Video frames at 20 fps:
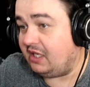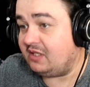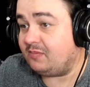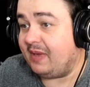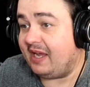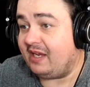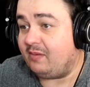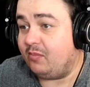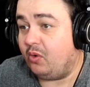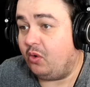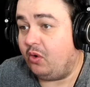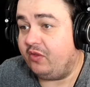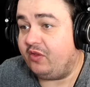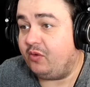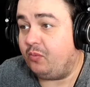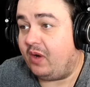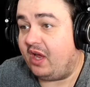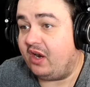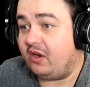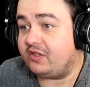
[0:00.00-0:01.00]
He's made more
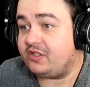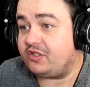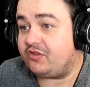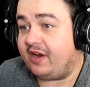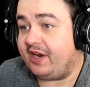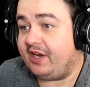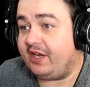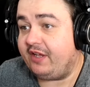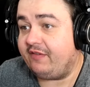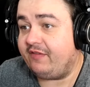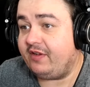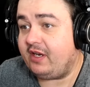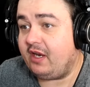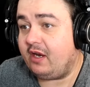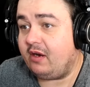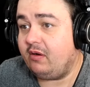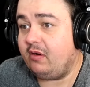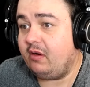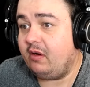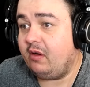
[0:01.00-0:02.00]
than one Australia
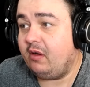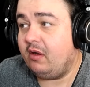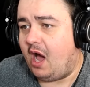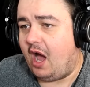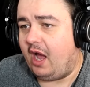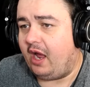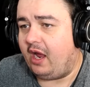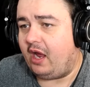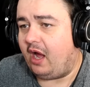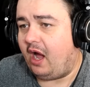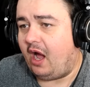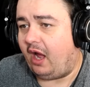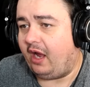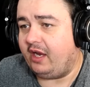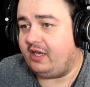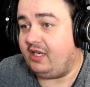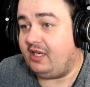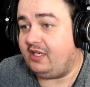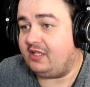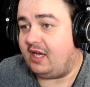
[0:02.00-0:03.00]
video. I
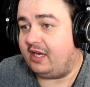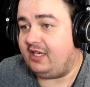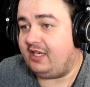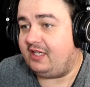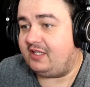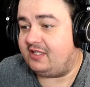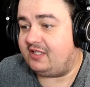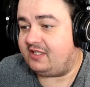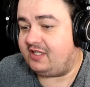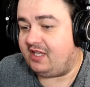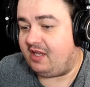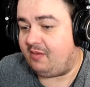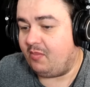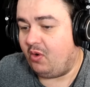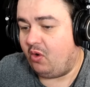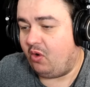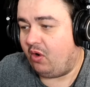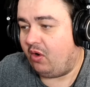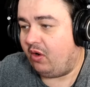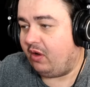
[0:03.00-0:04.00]
need to see
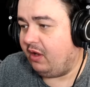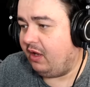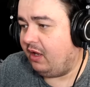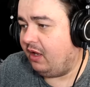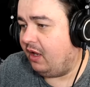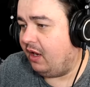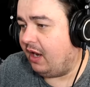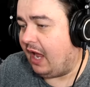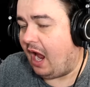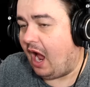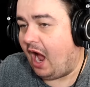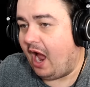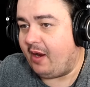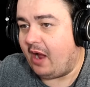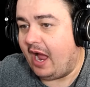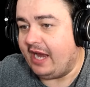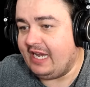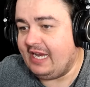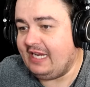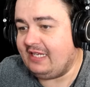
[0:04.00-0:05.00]
more. Like,
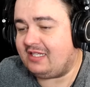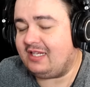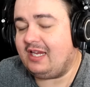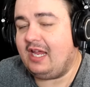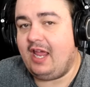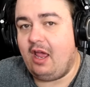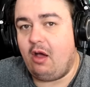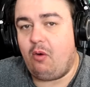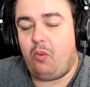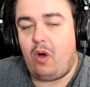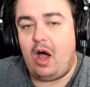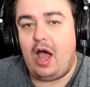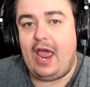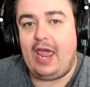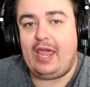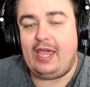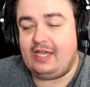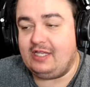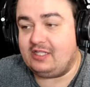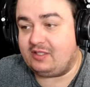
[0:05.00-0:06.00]
I need to hear
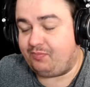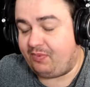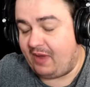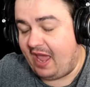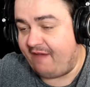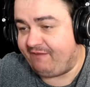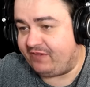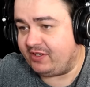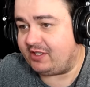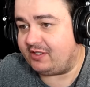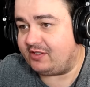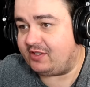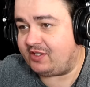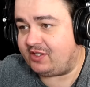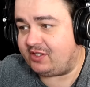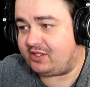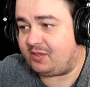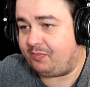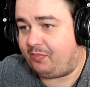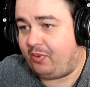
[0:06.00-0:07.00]
why he's evidence
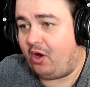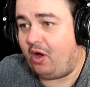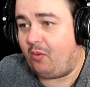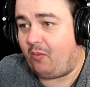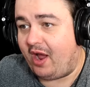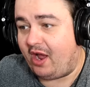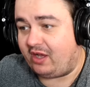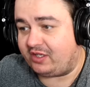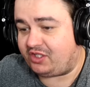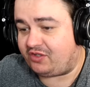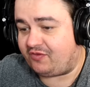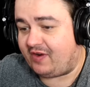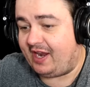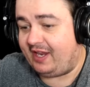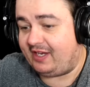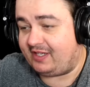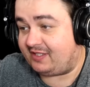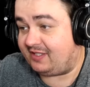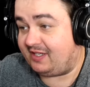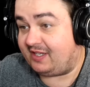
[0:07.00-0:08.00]
to support why
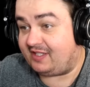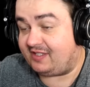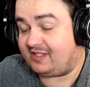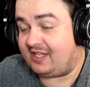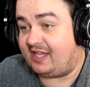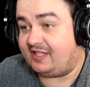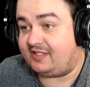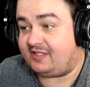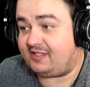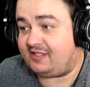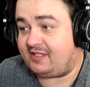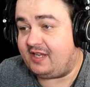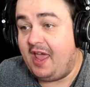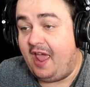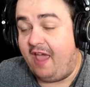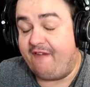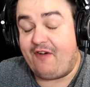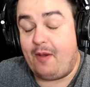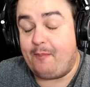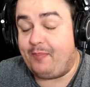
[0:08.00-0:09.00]
Australia doesn't exist.
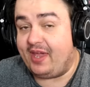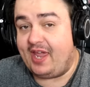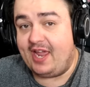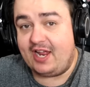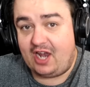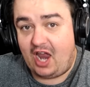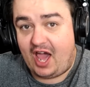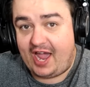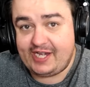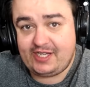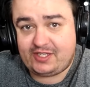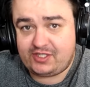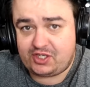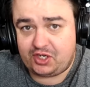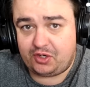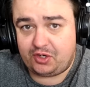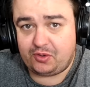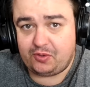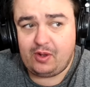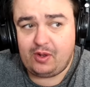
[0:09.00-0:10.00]
If I'm being lied
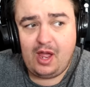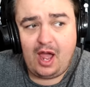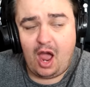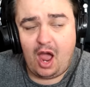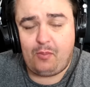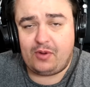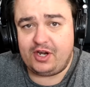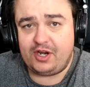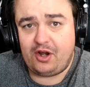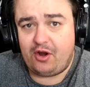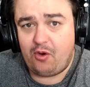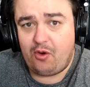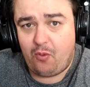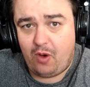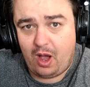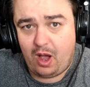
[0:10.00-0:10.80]
to, I want to know